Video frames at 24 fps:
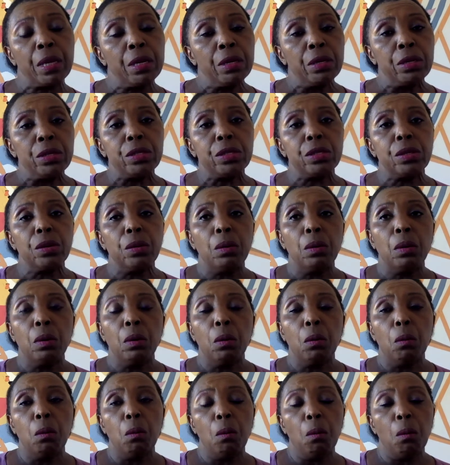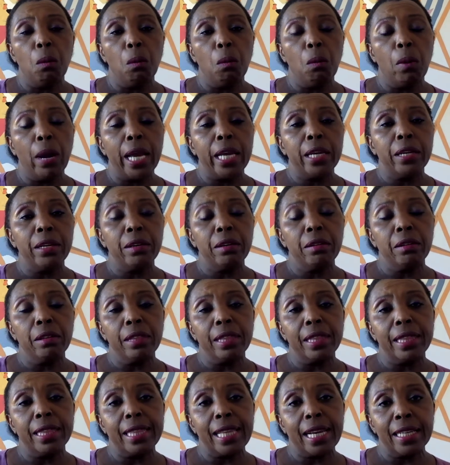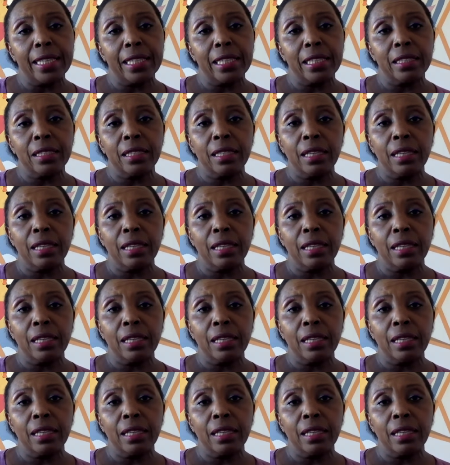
So when that